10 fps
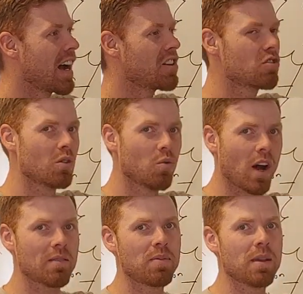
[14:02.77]
country,
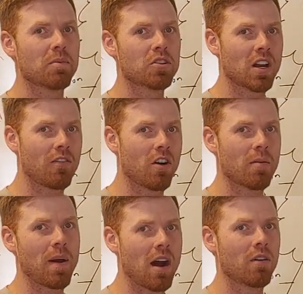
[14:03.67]
one people should have all
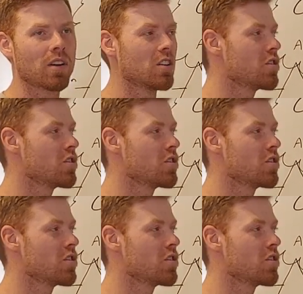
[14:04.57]
the power and